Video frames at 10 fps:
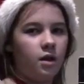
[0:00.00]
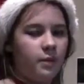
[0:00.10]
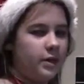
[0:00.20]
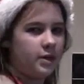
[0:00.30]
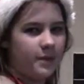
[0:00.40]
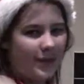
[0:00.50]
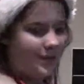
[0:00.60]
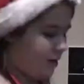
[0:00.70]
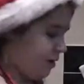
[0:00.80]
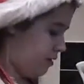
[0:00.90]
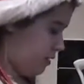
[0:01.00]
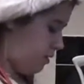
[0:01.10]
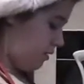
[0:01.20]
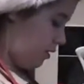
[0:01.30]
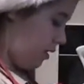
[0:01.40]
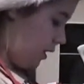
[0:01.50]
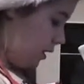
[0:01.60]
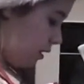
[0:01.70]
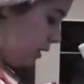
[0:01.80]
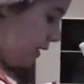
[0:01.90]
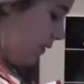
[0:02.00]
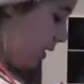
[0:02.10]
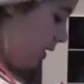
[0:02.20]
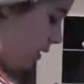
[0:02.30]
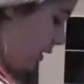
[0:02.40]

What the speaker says: but it doesn't matter. Sieve it, not